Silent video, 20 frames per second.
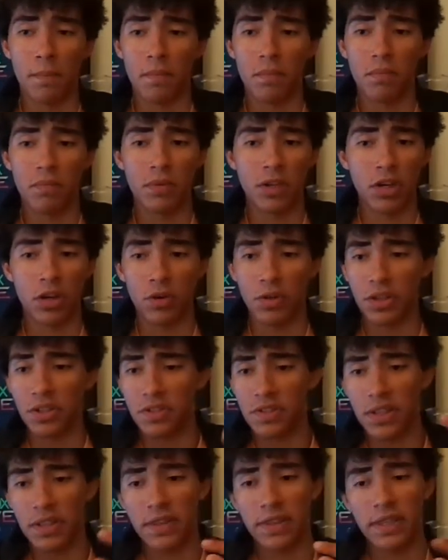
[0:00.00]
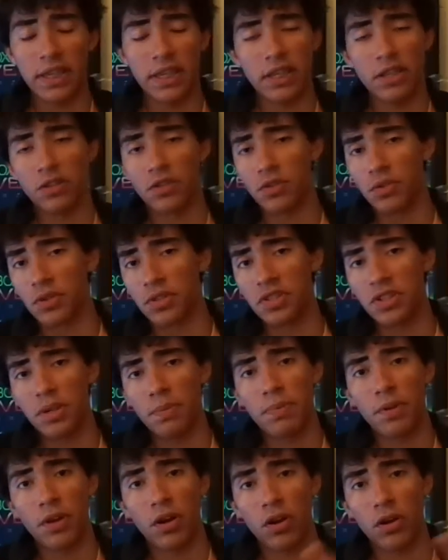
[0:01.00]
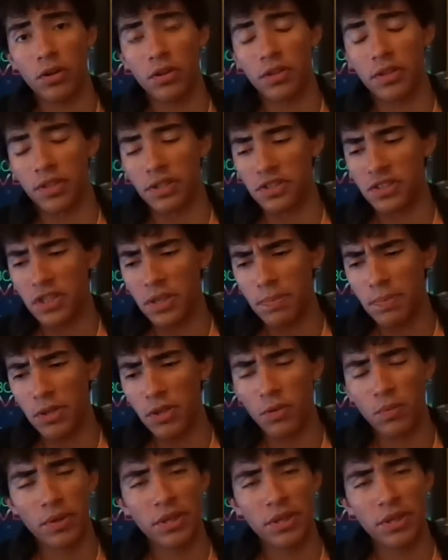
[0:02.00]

You do the CP